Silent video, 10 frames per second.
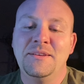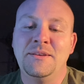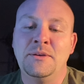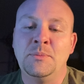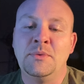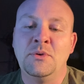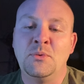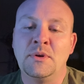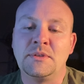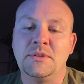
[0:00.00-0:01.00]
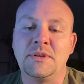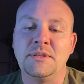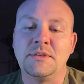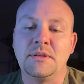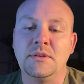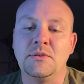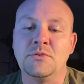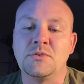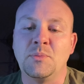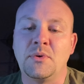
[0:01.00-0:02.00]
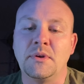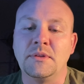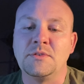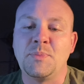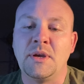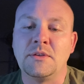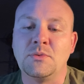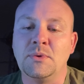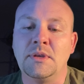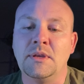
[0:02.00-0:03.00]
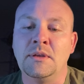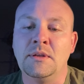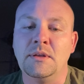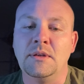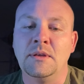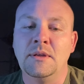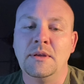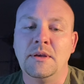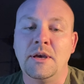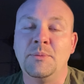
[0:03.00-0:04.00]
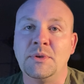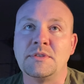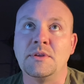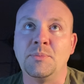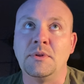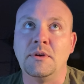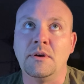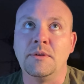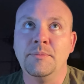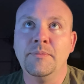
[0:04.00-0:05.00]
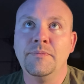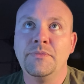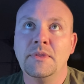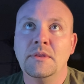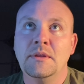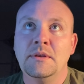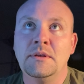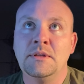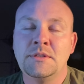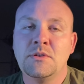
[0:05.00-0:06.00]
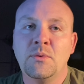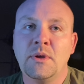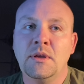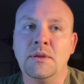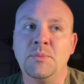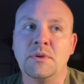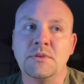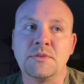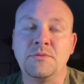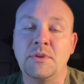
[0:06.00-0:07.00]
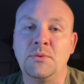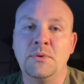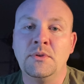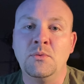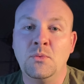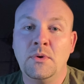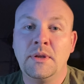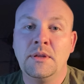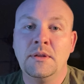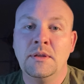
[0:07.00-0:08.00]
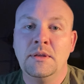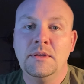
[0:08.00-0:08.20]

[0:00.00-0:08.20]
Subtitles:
I worked the Kentucky QSO party this past weekend, and I messed up a lot. And that's okay, because if they really wanted